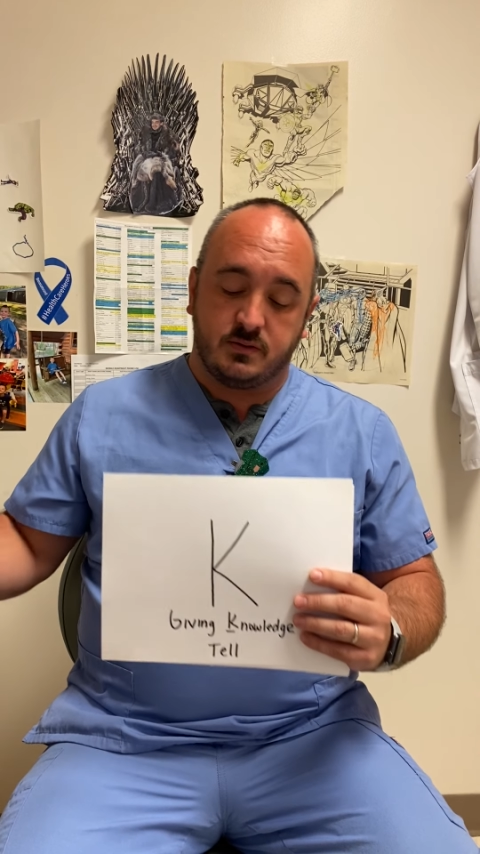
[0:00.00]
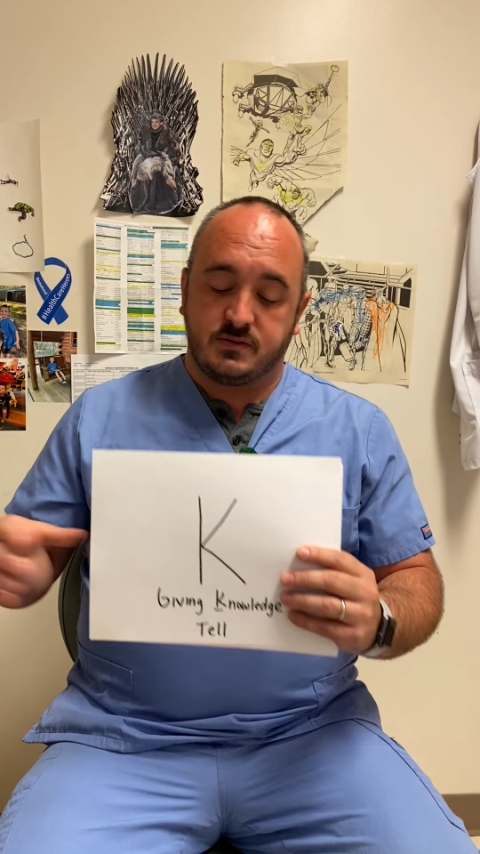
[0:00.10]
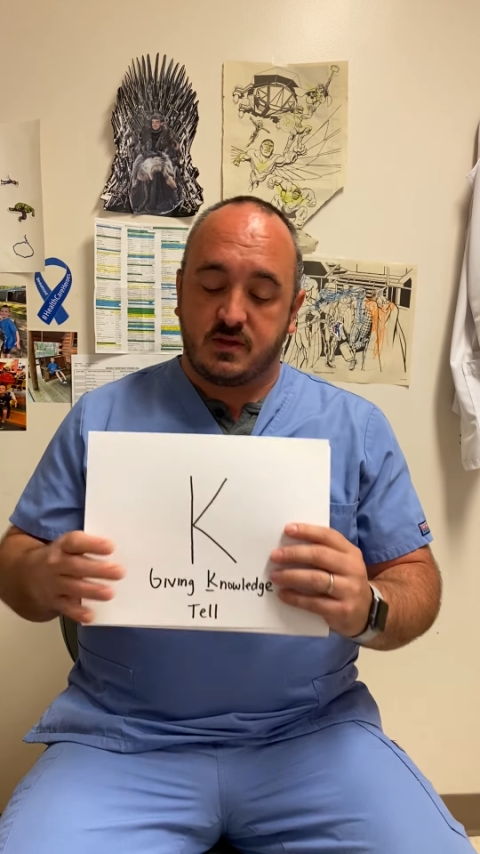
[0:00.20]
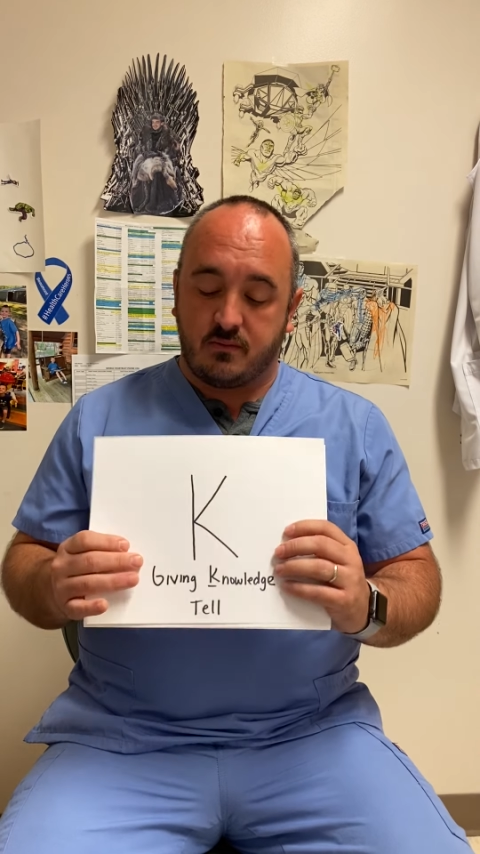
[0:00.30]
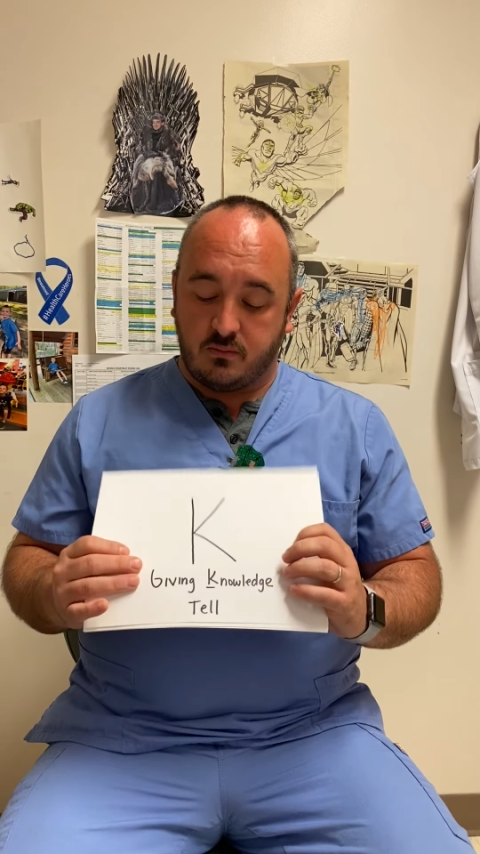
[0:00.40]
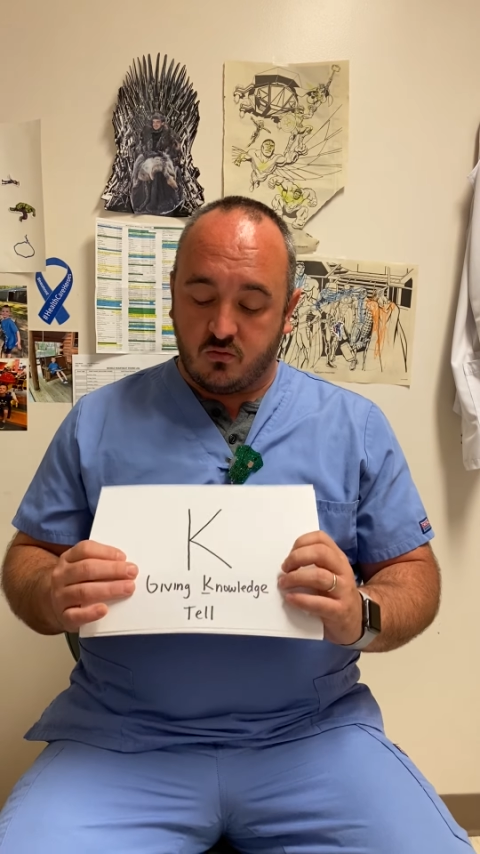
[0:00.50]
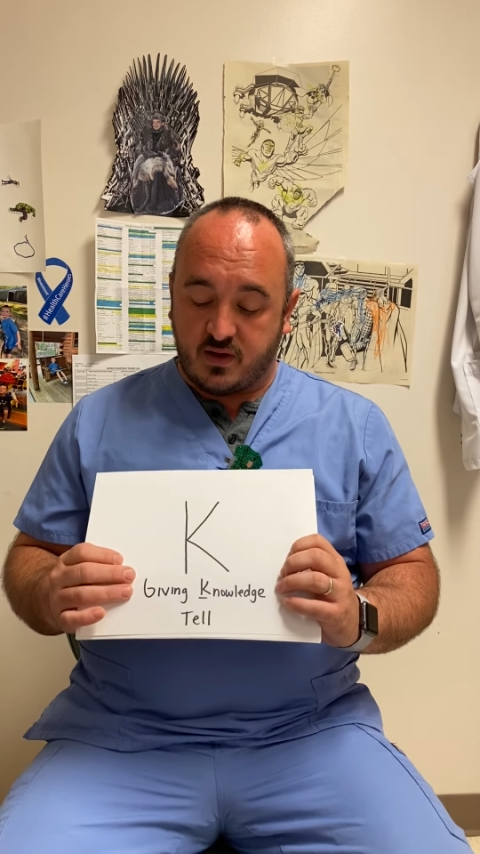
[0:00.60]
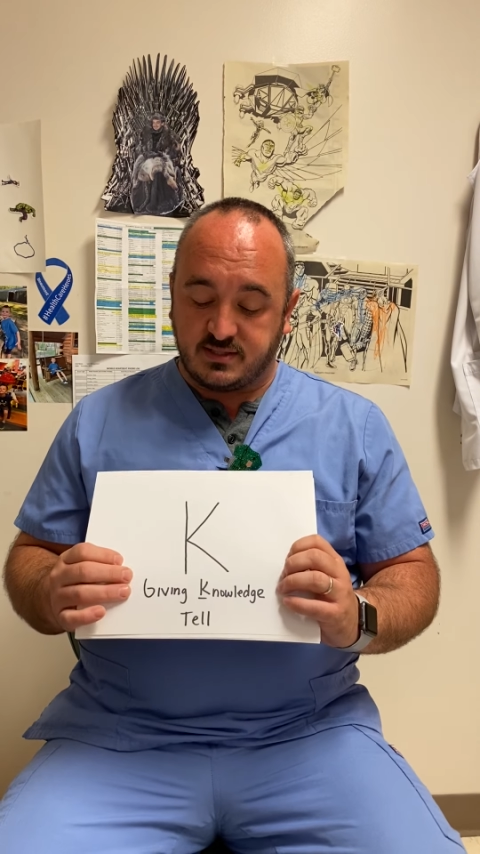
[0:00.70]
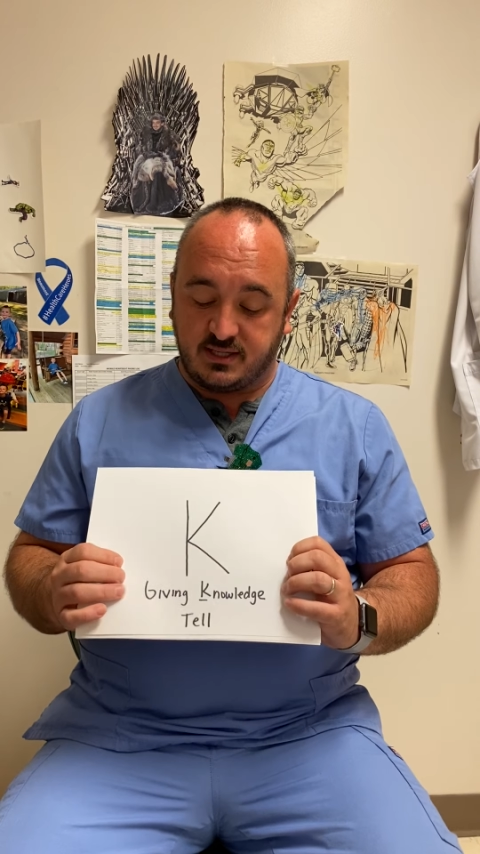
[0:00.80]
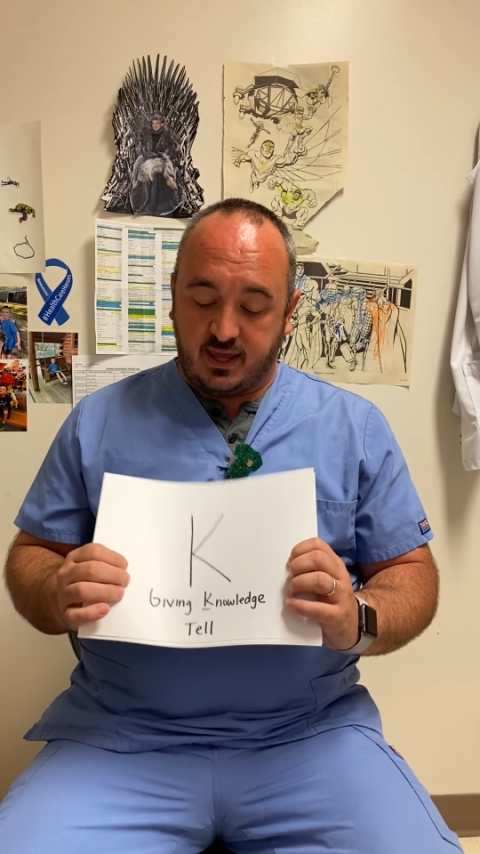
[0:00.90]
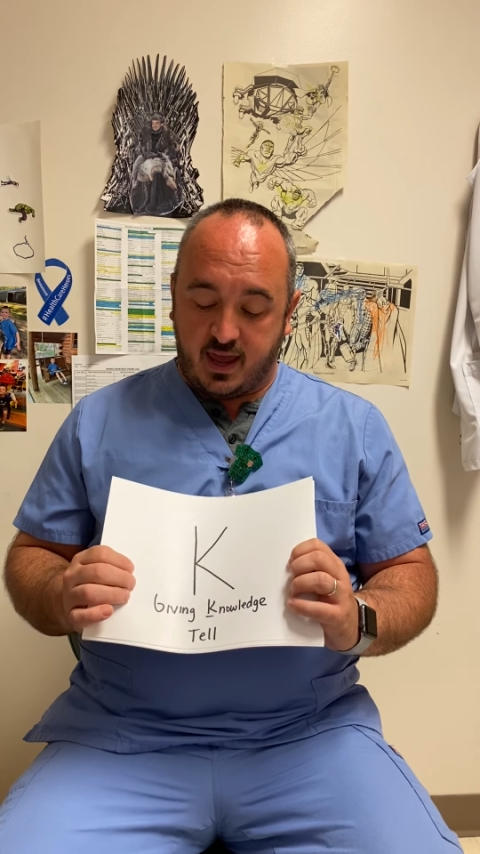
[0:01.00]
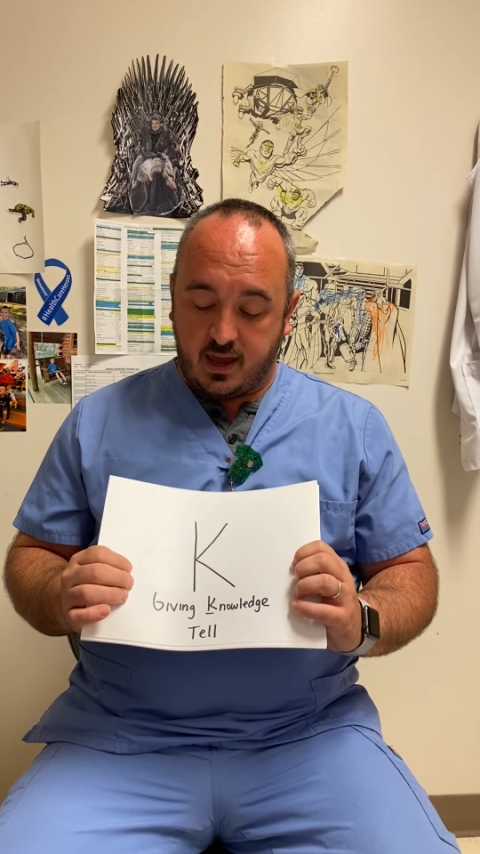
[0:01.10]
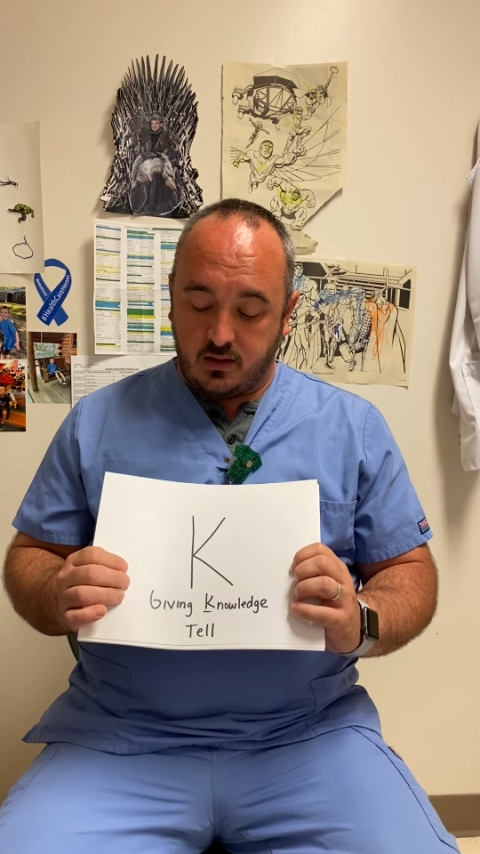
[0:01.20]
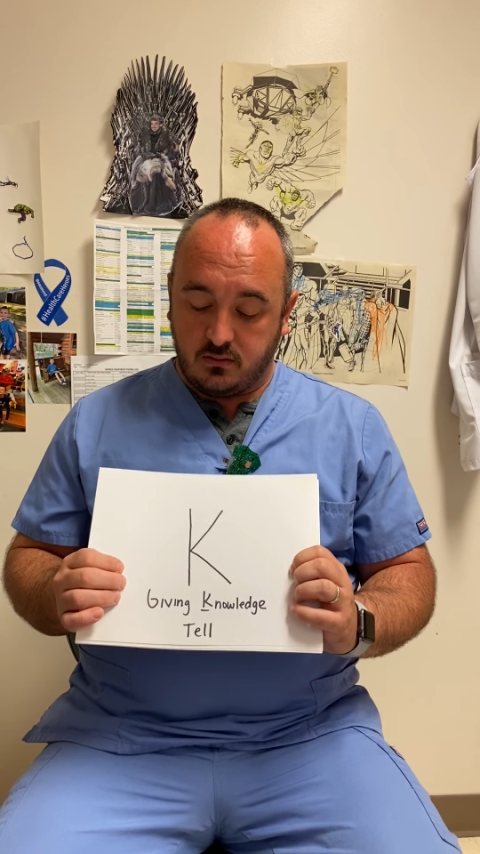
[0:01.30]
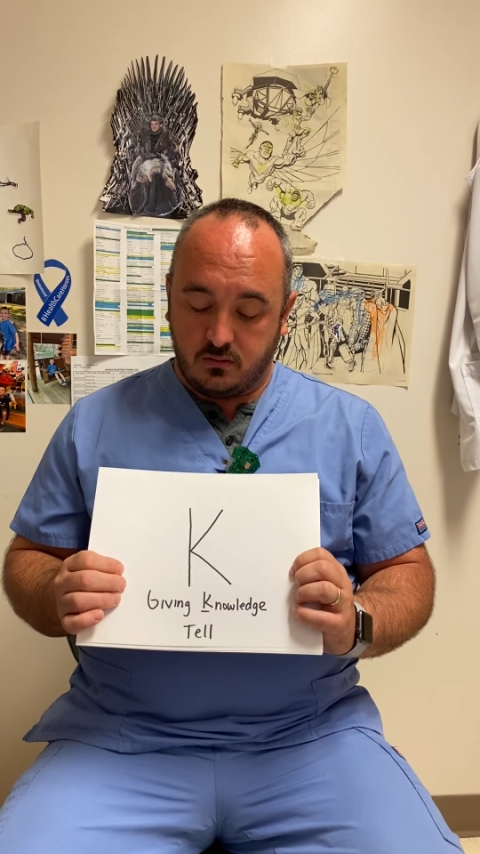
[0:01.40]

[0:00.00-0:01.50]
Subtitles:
So then we move on to K,